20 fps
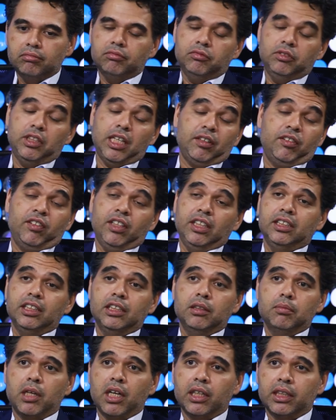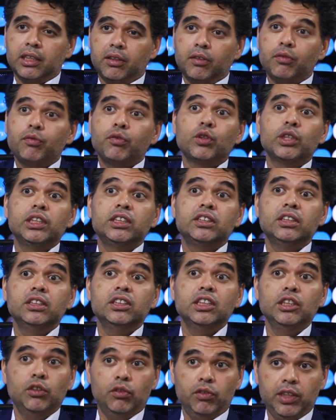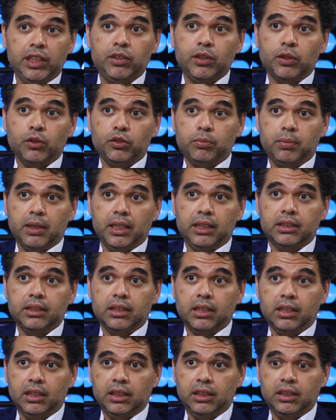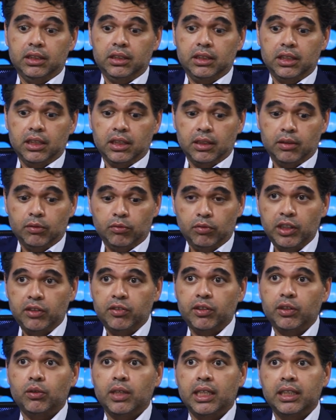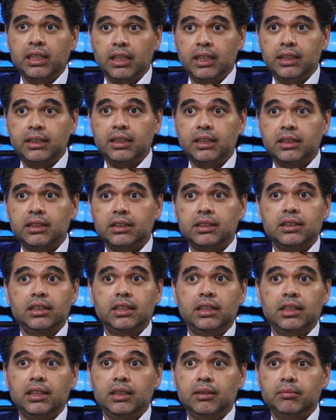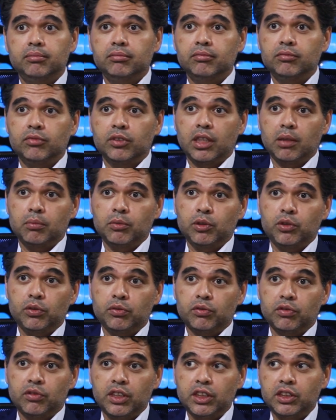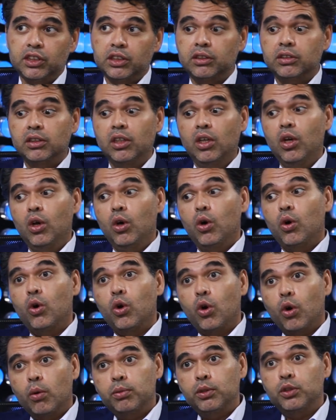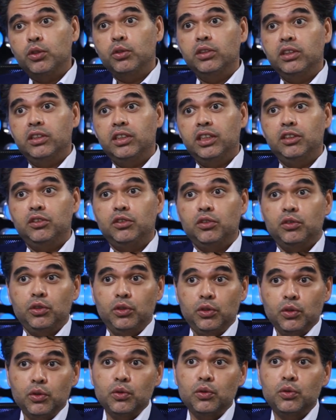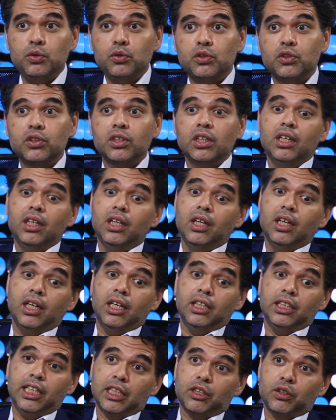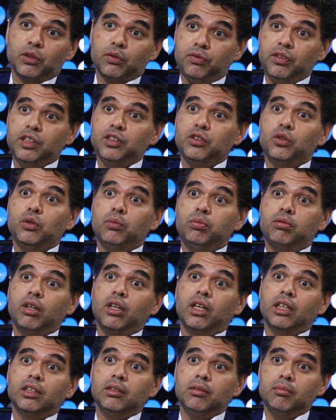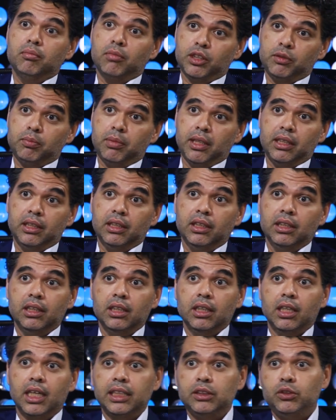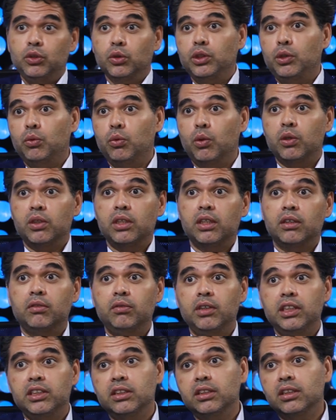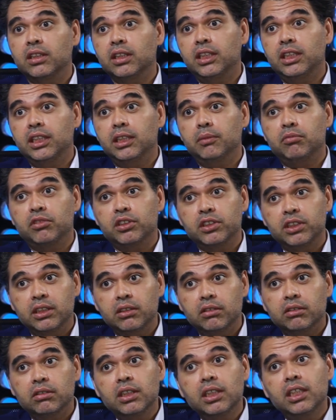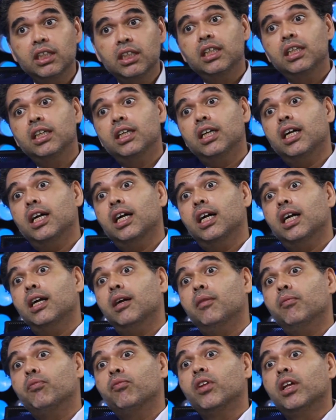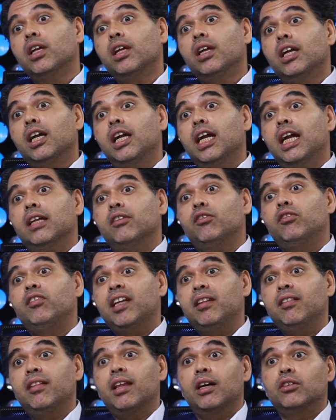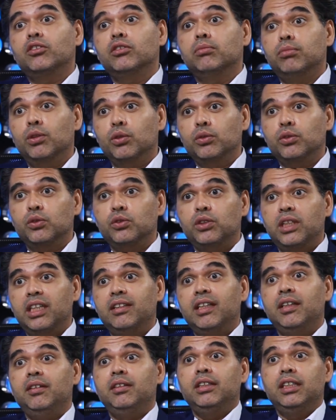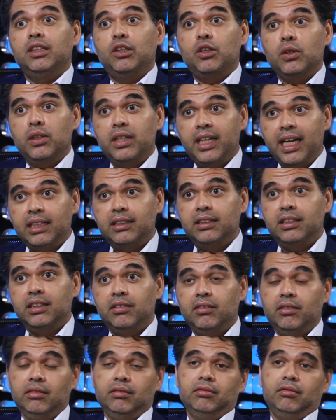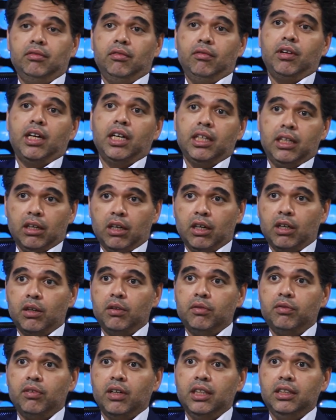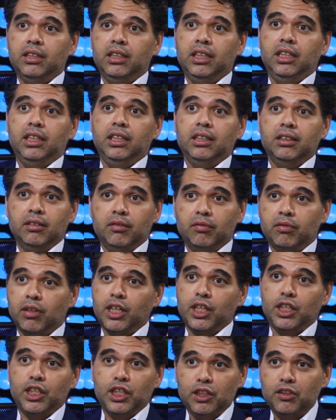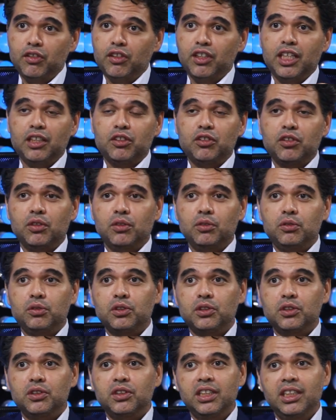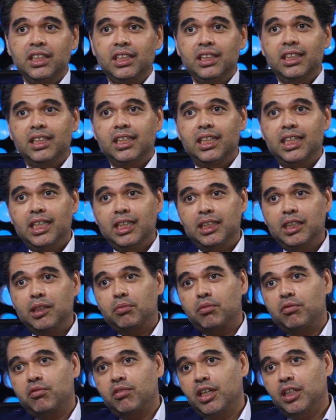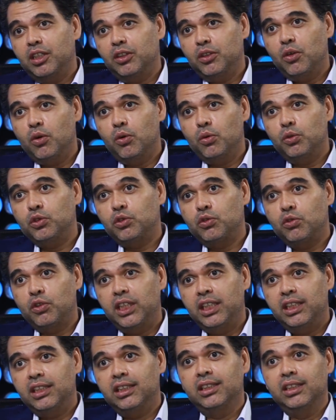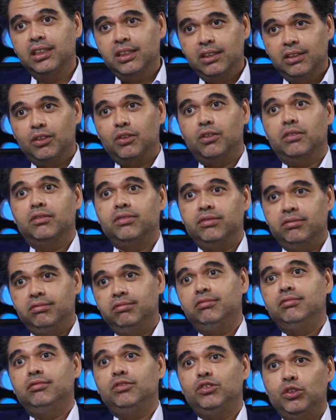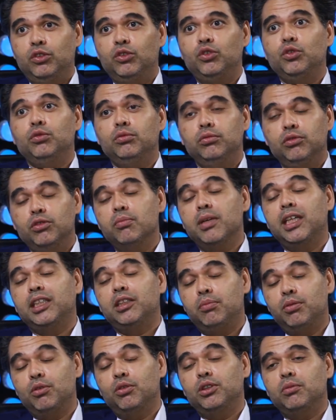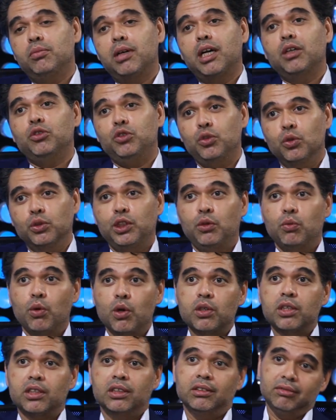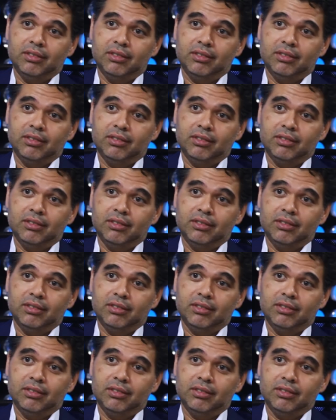There's things in the market, for instance, in the retail space. I think retail analytics coming to fruition, or opportunities to use the actual physical product much better. Like Johnny Walker recently in Brazil had 10,000 bottles that they connected via RFID, via an internet solution, and that provided a whole string of to make the point about Johnny Walker.